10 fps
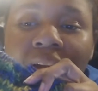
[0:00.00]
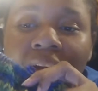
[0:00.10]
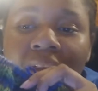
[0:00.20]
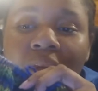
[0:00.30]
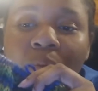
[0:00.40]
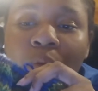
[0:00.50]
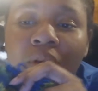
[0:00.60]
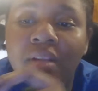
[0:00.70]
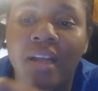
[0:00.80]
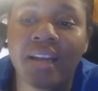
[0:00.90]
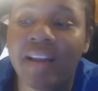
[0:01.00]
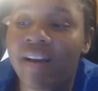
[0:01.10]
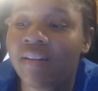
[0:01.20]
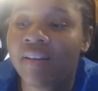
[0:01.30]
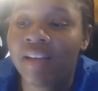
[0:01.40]
a little more than that
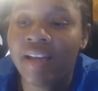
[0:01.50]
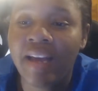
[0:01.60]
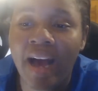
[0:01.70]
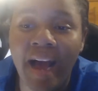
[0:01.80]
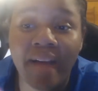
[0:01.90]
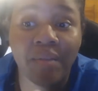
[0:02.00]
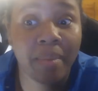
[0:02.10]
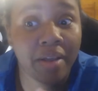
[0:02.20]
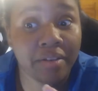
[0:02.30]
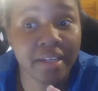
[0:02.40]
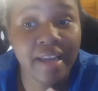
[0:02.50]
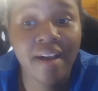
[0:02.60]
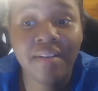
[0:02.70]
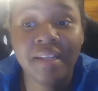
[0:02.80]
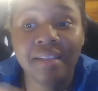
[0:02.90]
now. I haven't bothered to
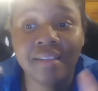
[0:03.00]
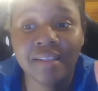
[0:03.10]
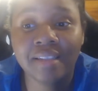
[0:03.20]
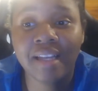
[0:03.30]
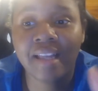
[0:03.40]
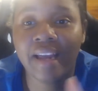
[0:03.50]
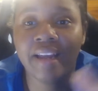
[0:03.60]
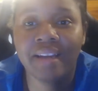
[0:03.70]
count it because I like,